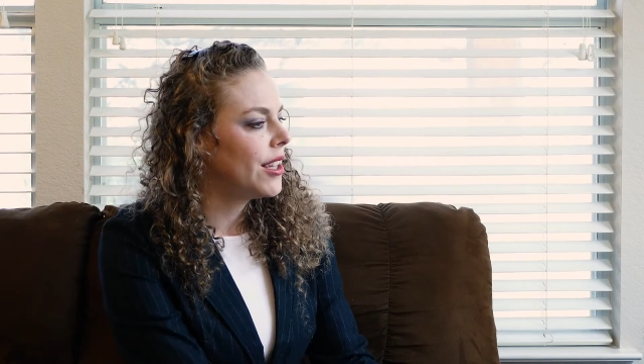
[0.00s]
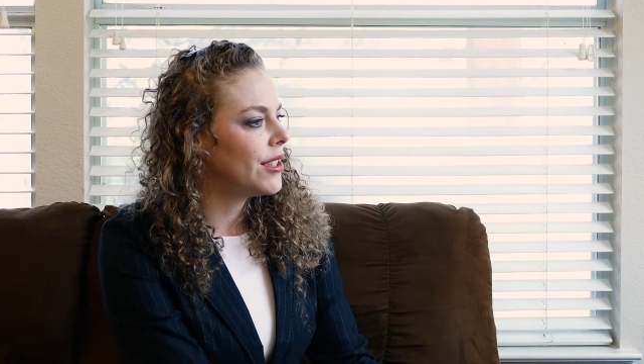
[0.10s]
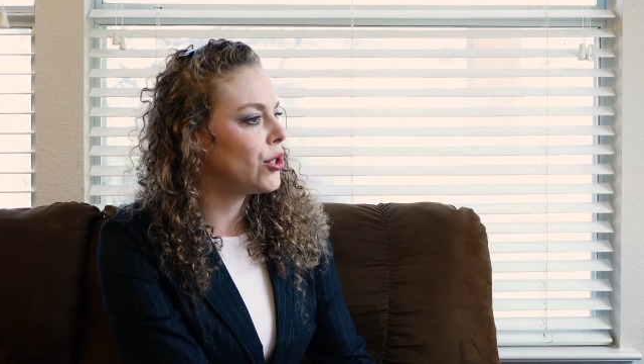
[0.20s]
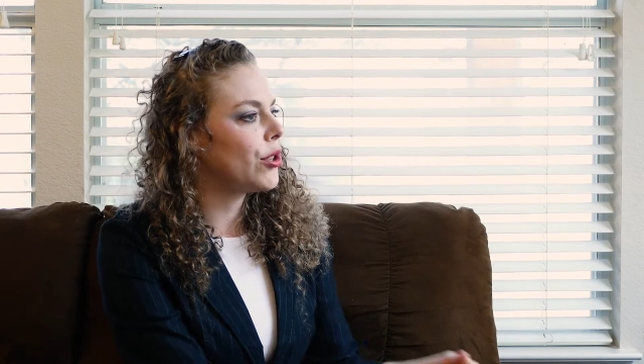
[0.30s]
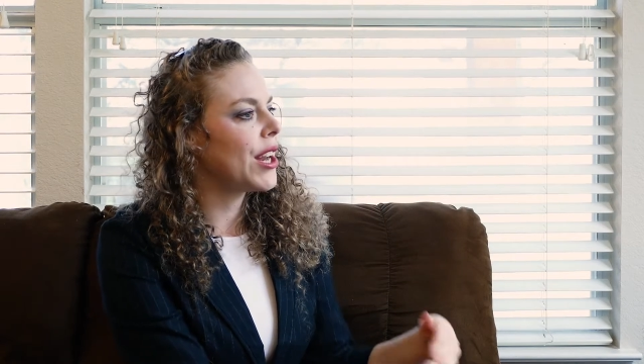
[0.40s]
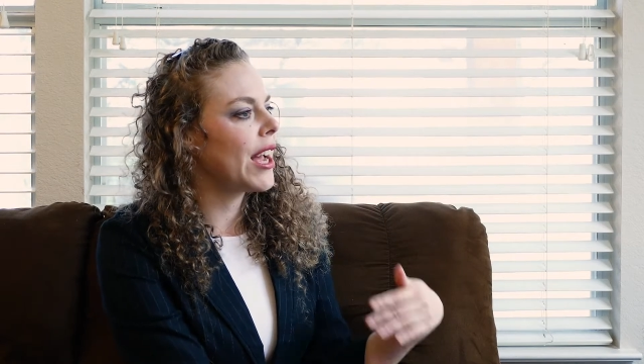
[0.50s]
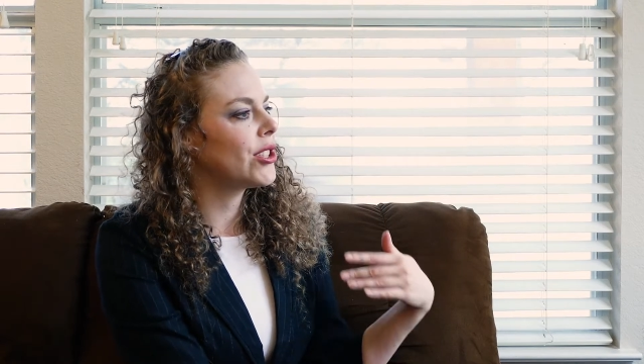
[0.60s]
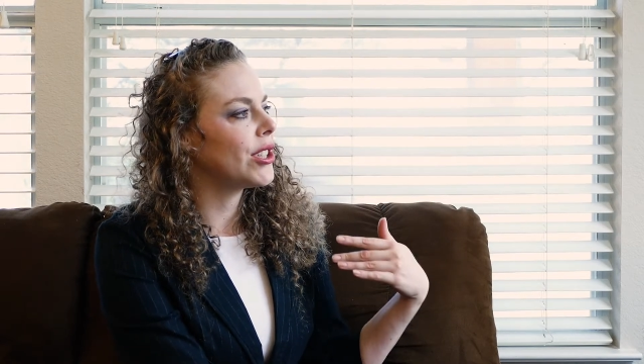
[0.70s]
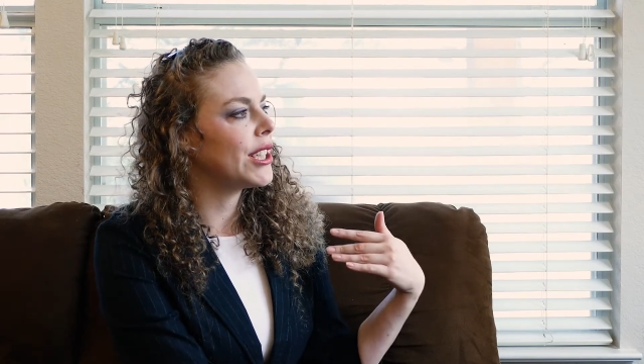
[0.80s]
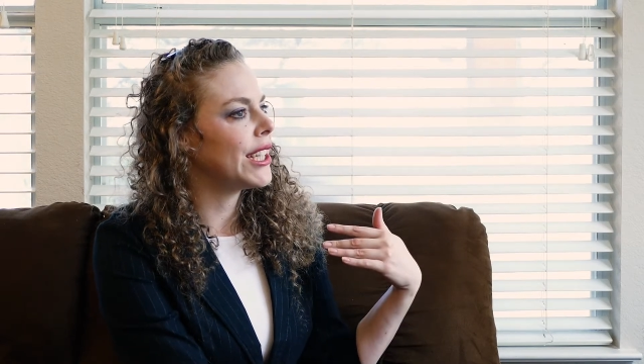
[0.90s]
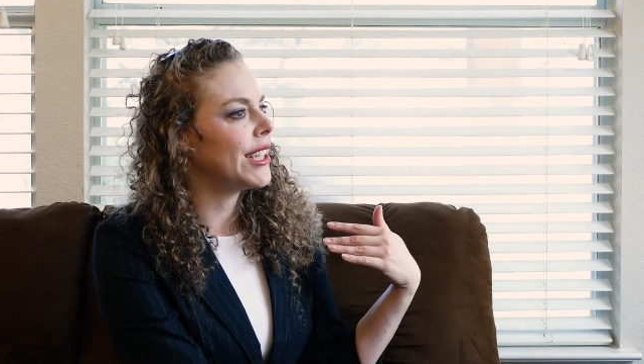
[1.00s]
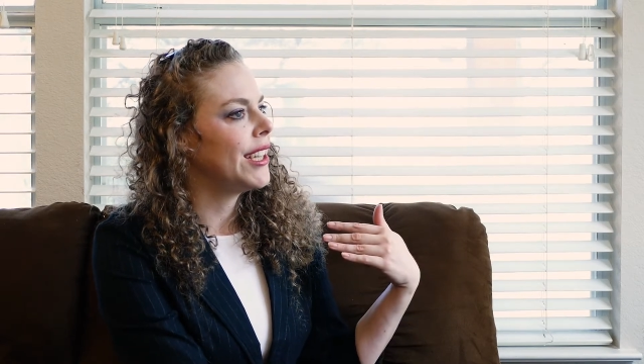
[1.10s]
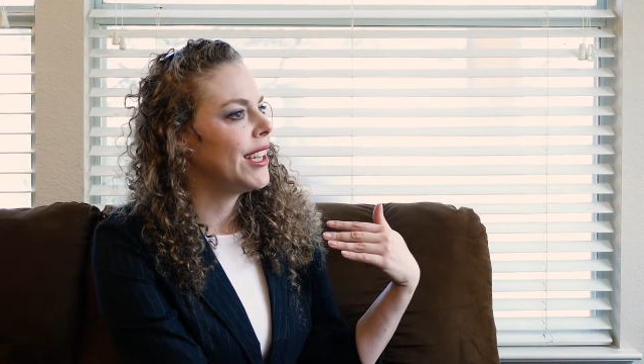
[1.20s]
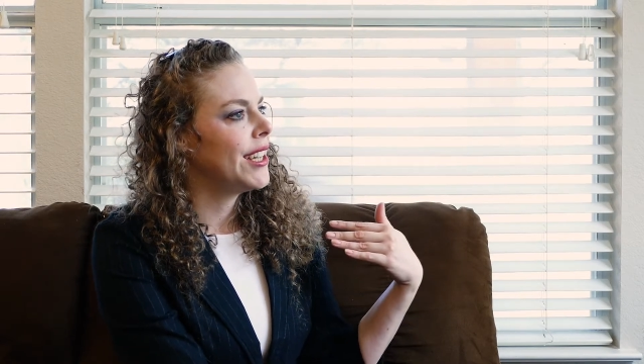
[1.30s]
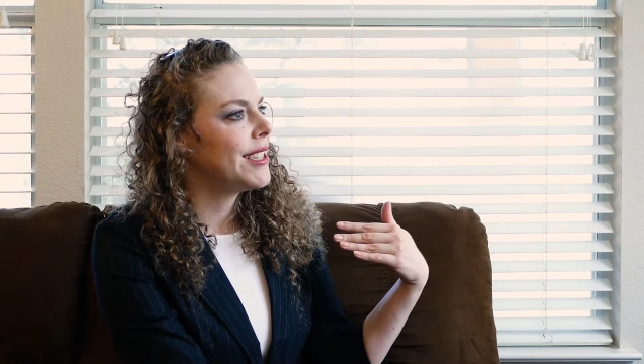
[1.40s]
that you can
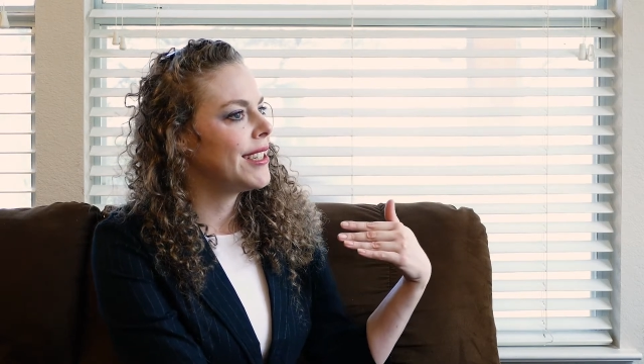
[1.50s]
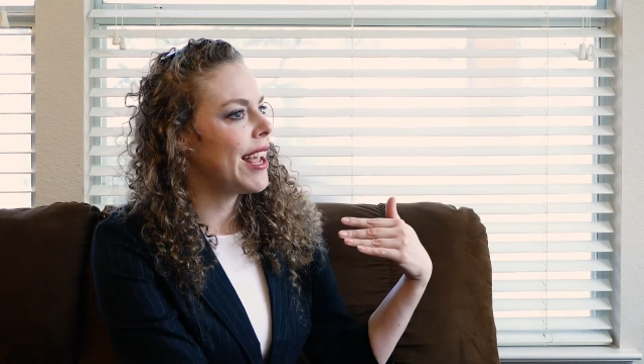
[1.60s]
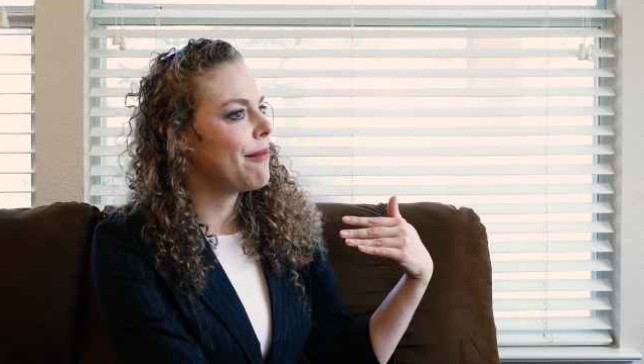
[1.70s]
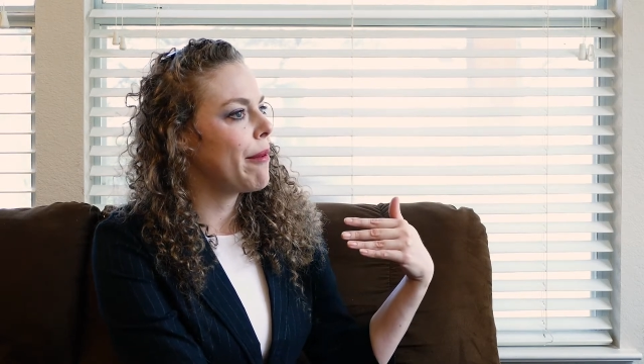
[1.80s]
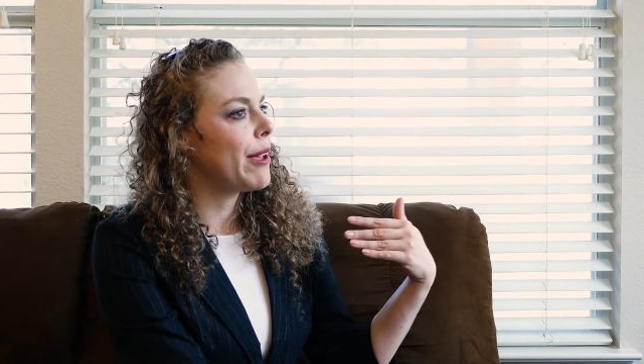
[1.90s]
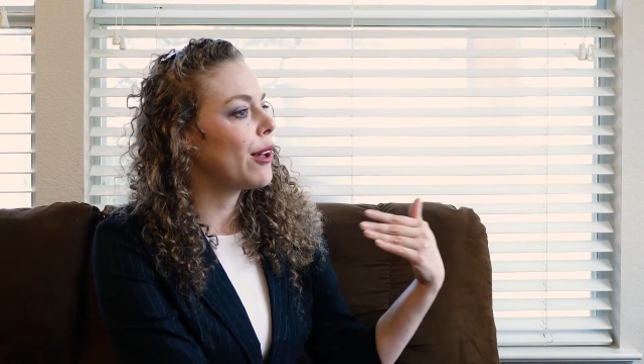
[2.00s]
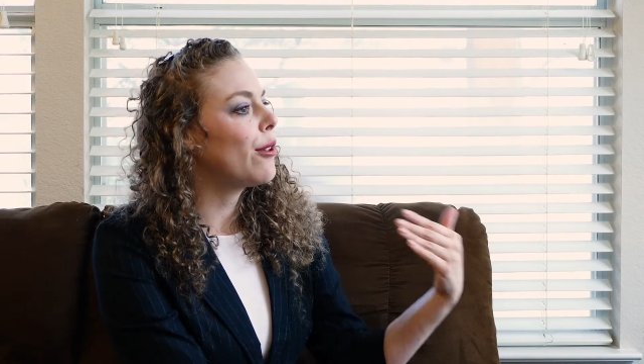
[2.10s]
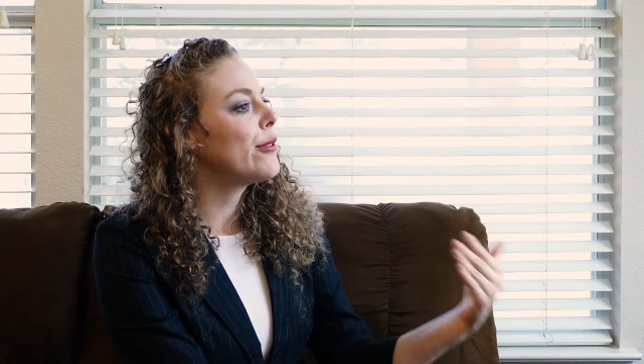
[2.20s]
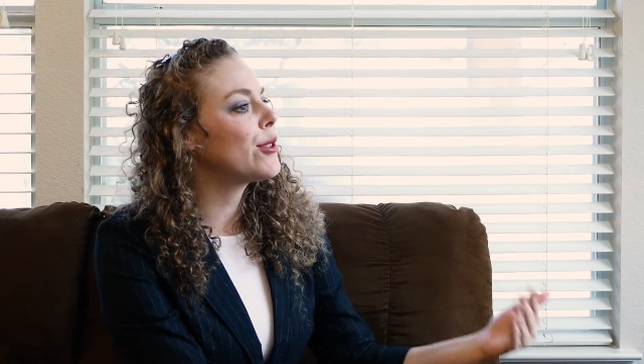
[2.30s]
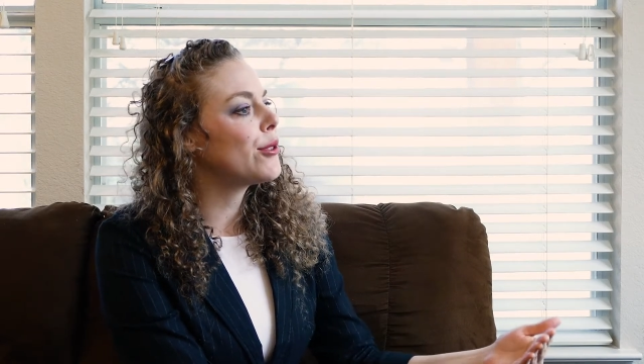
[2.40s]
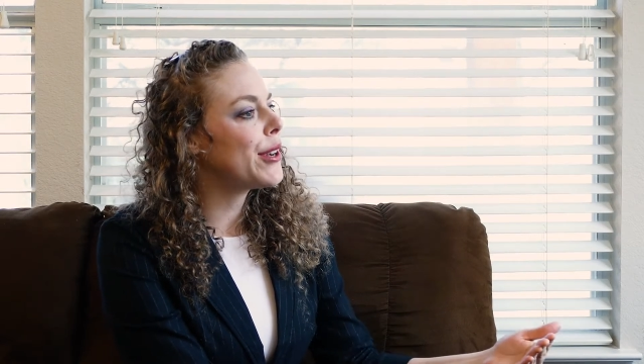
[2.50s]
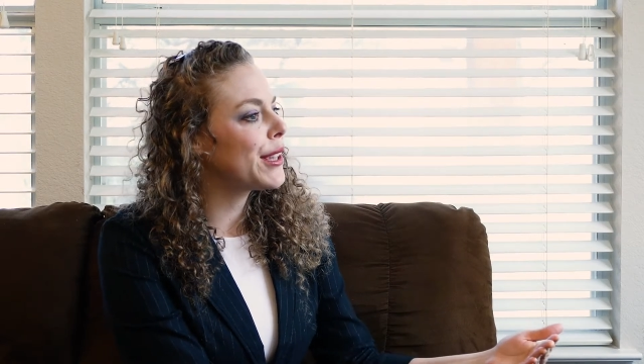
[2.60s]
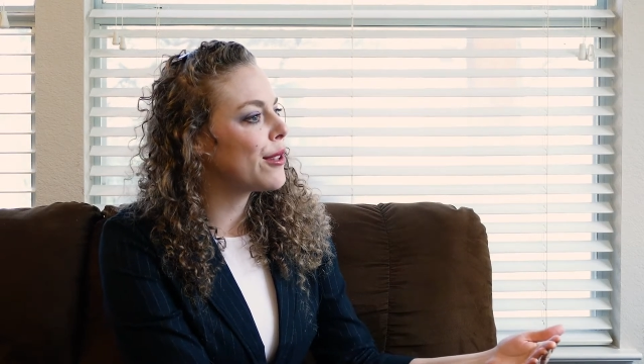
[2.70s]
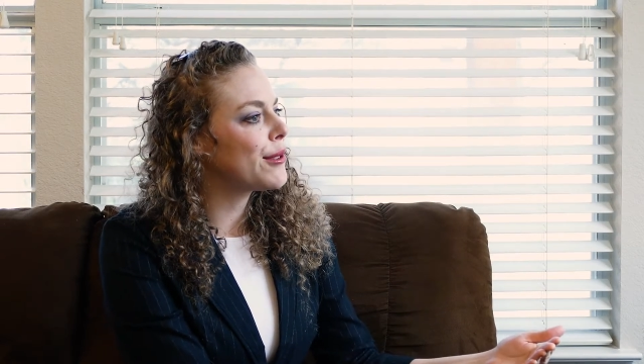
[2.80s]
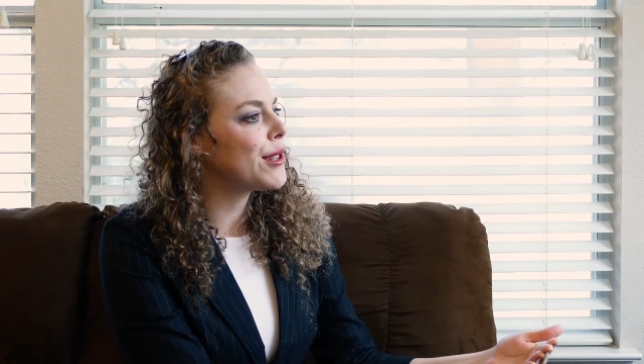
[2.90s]
actually take maybe a closer look
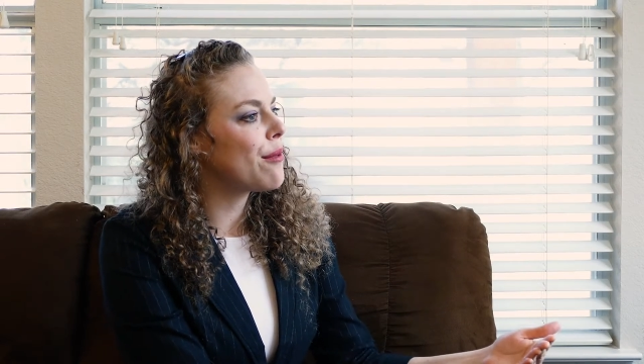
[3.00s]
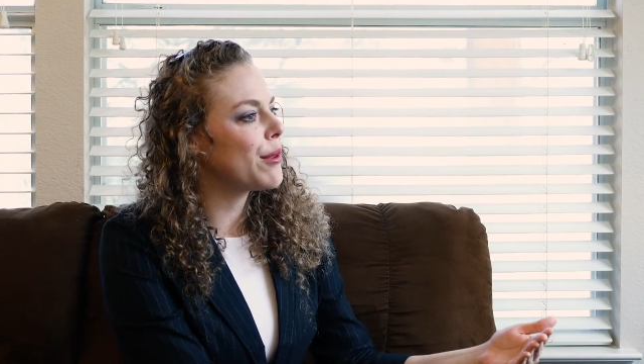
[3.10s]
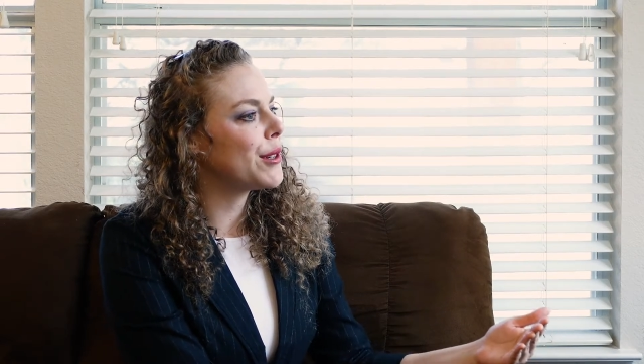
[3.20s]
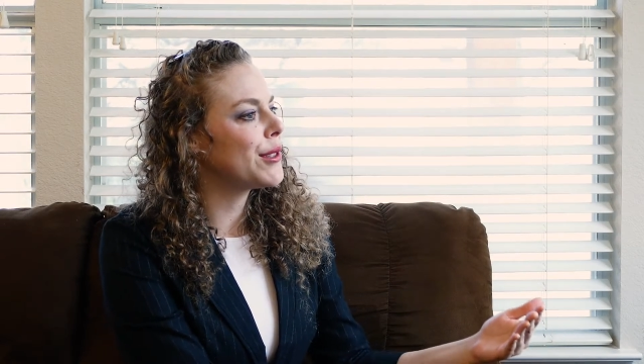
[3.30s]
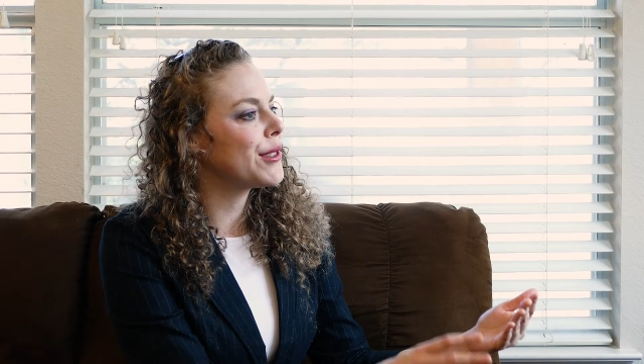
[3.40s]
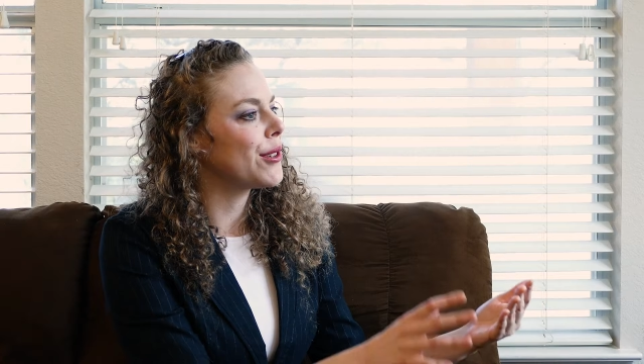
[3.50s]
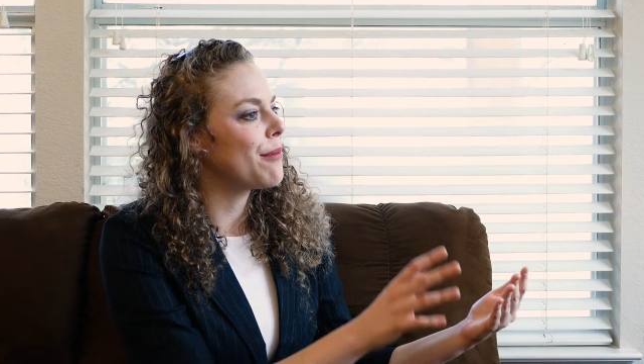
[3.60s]
at those numbers,